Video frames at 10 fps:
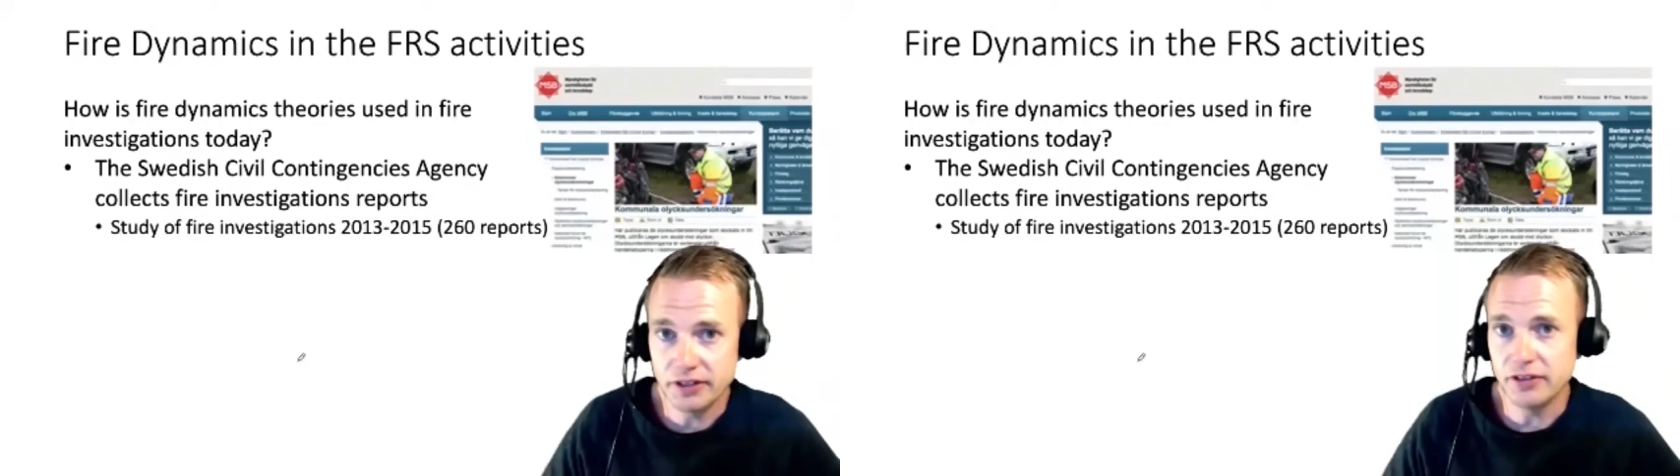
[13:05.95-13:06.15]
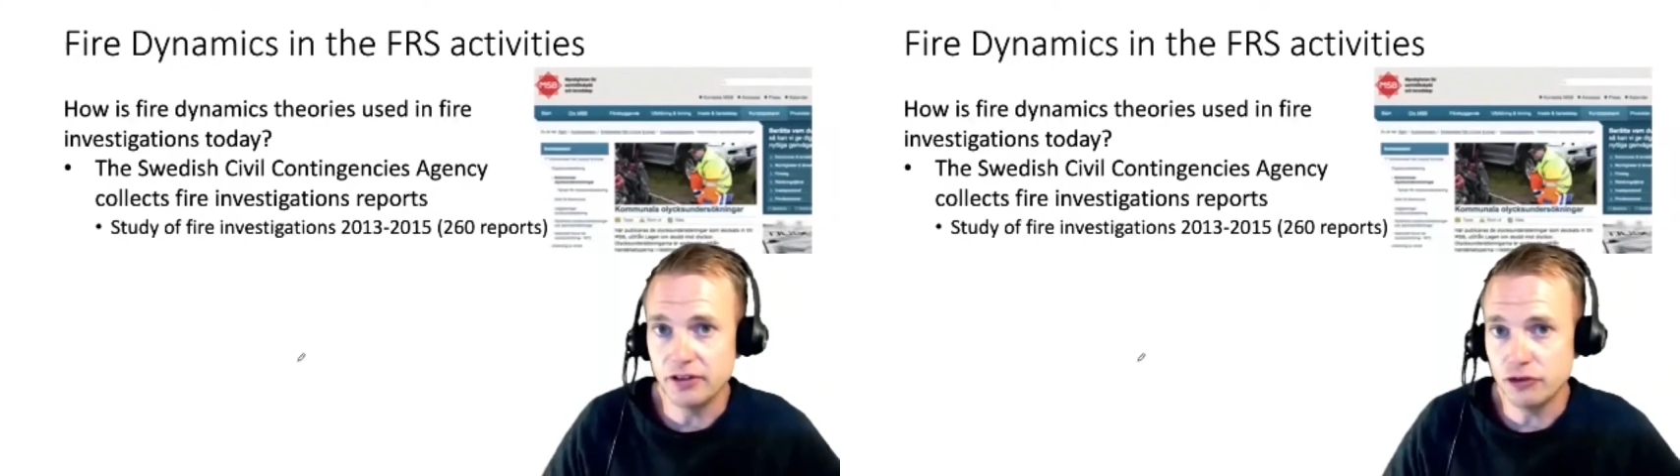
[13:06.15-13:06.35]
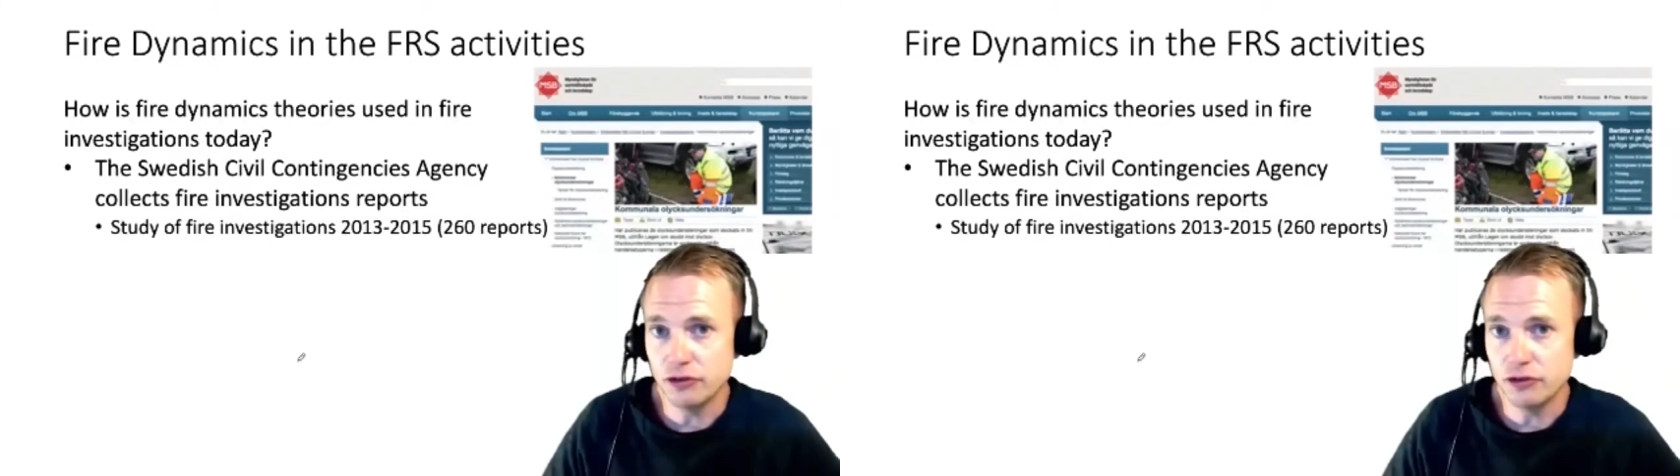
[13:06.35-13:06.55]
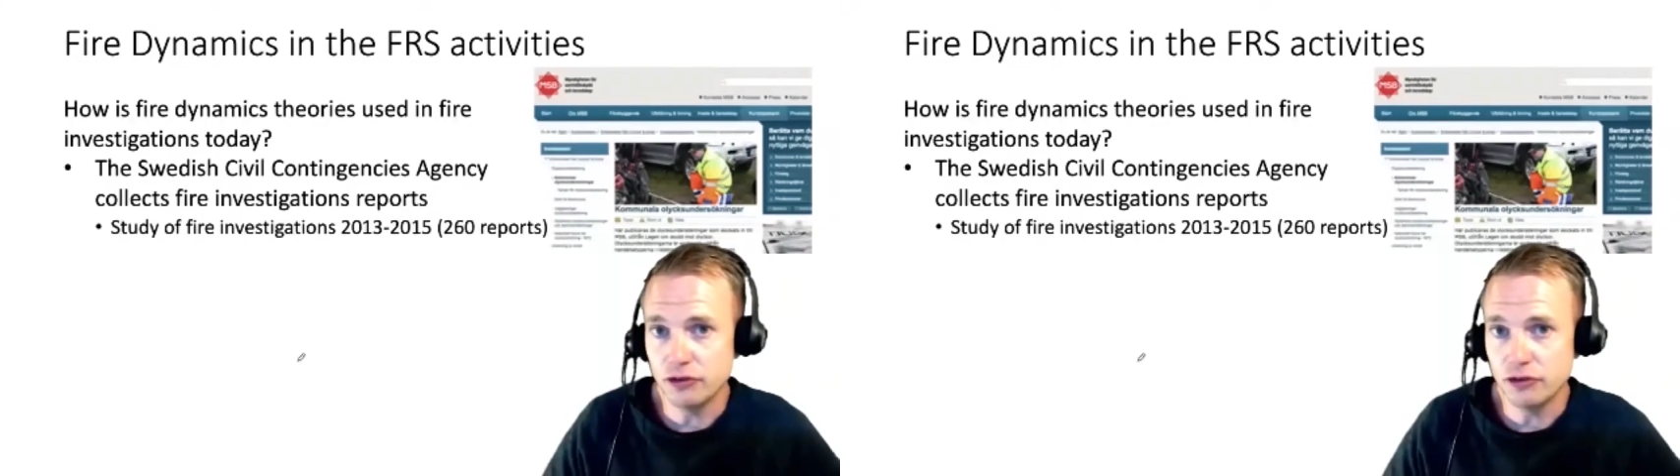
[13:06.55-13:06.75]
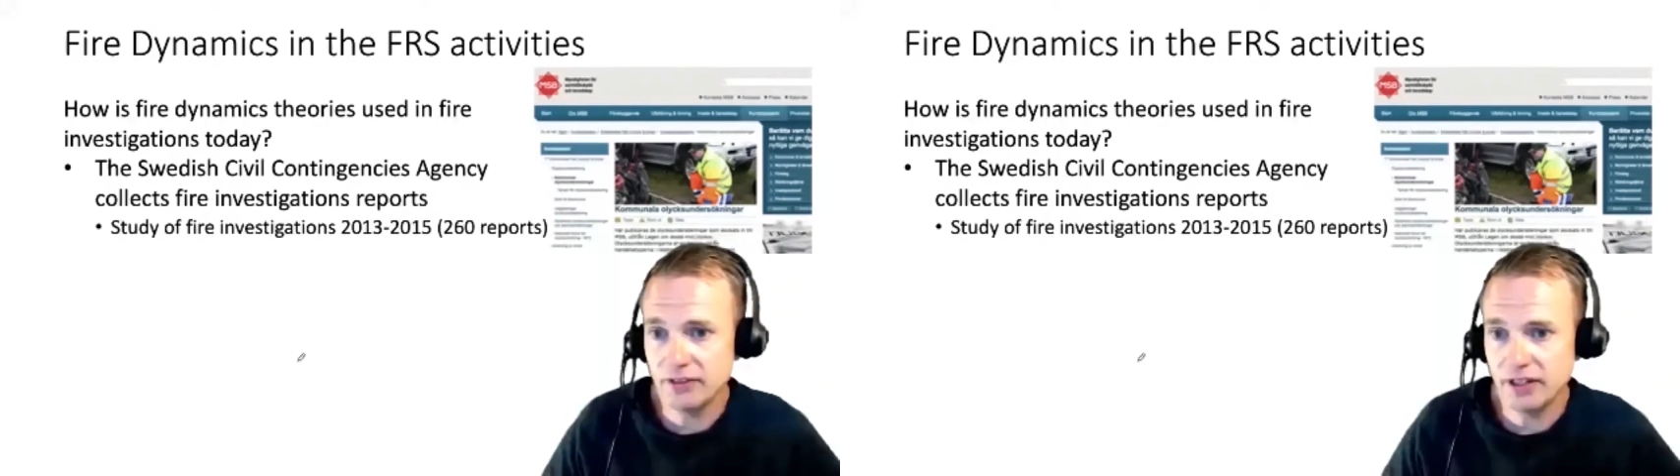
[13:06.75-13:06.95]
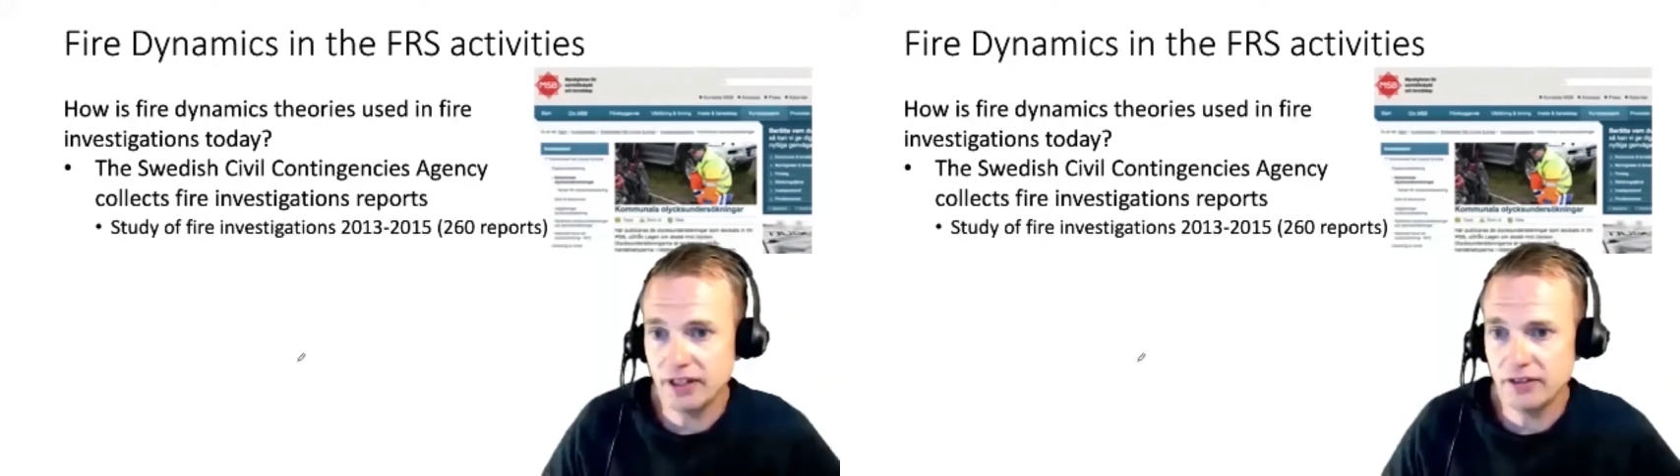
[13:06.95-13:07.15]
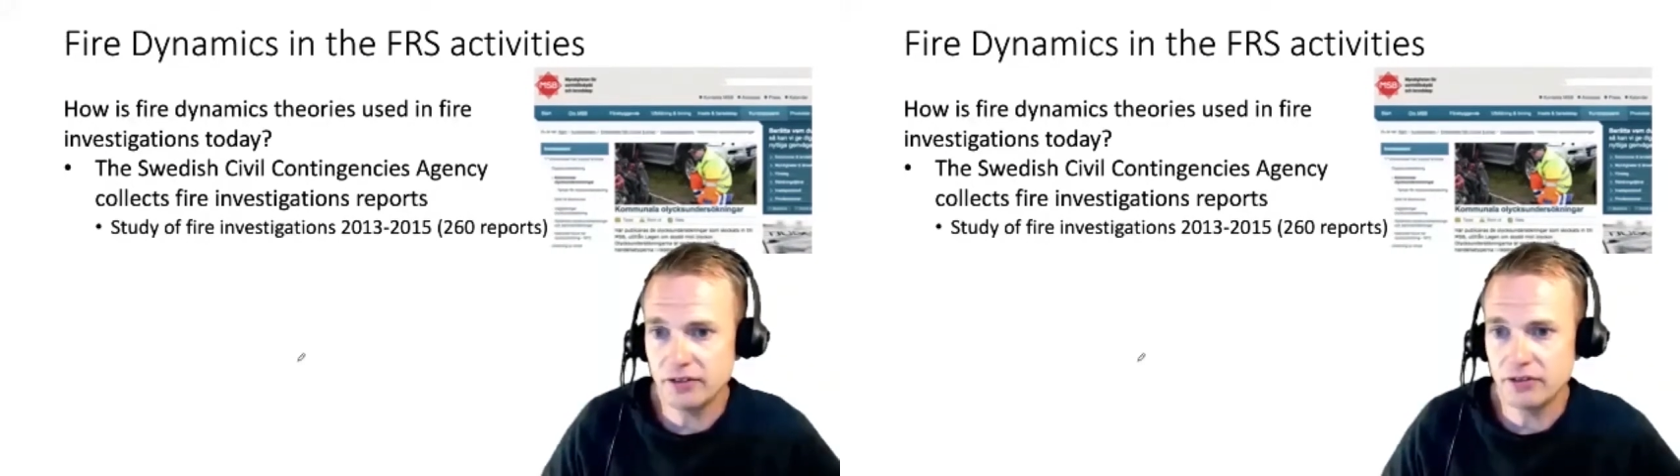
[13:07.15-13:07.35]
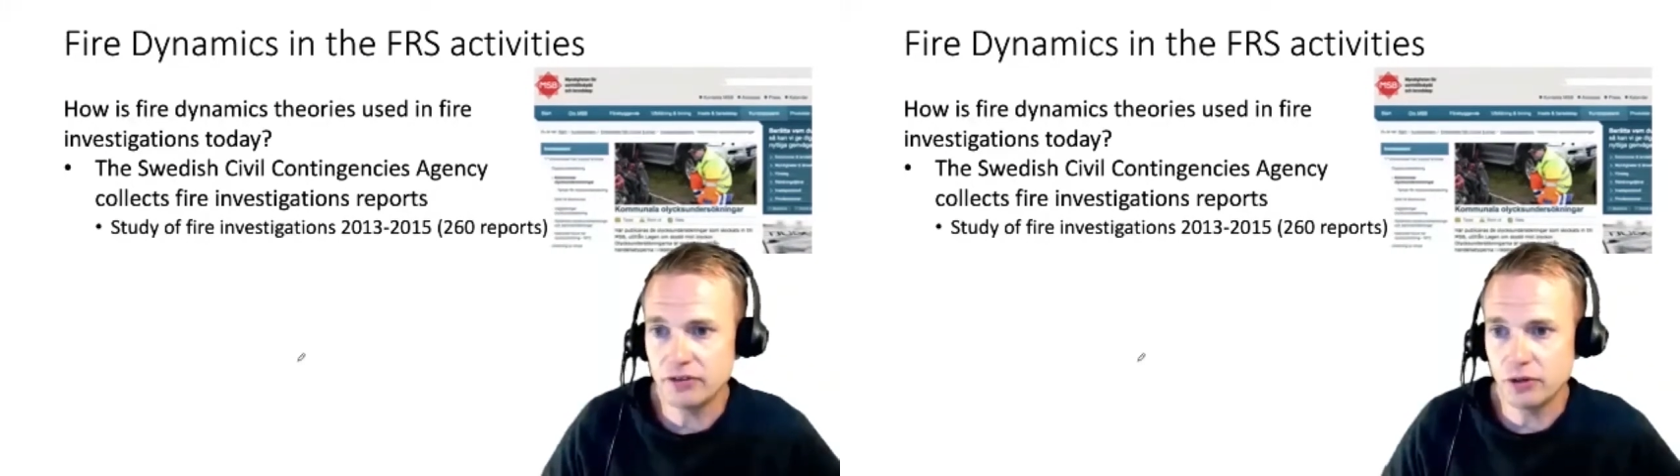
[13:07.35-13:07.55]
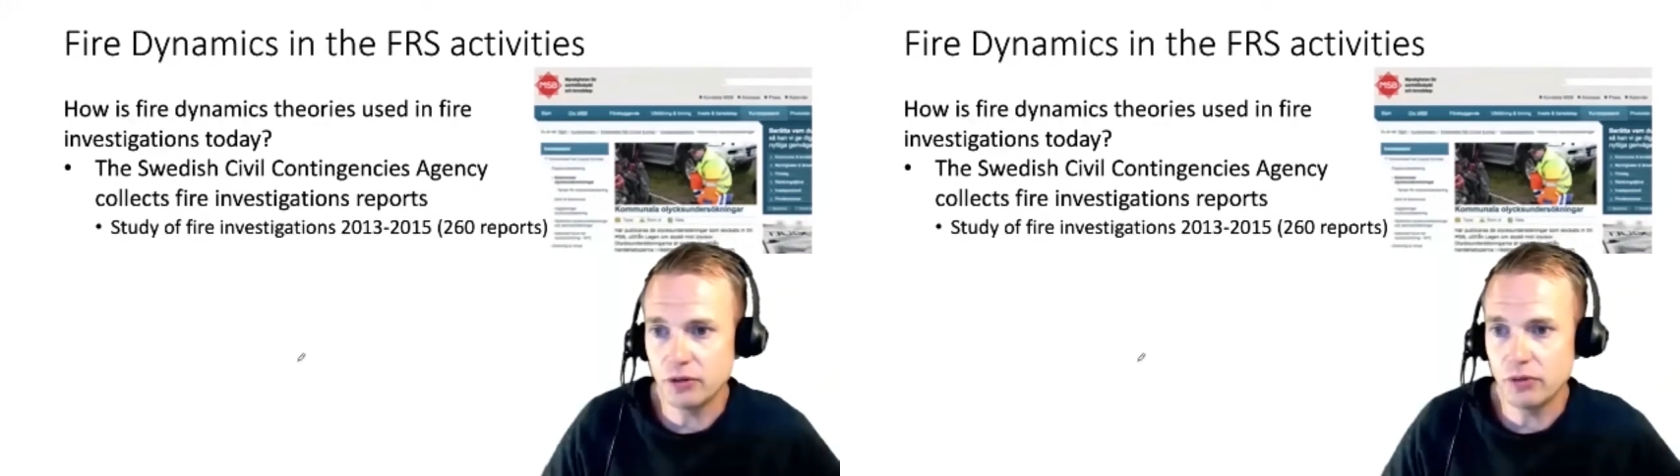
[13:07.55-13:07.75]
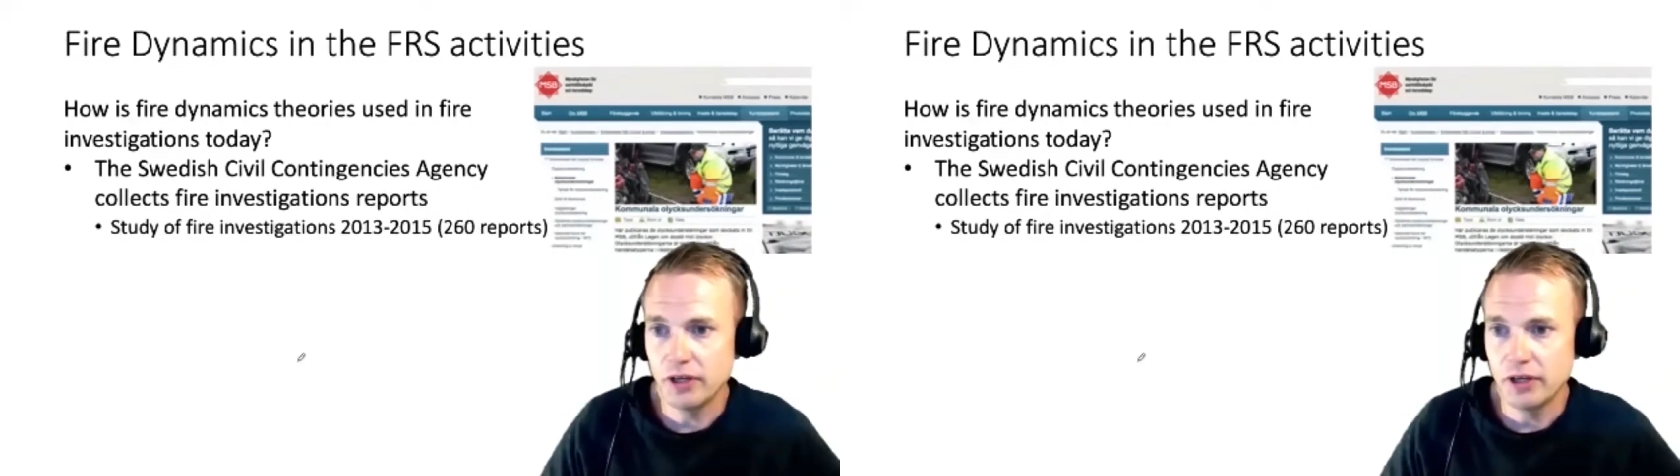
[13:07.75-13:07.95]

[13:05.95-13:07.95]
they should investigate. So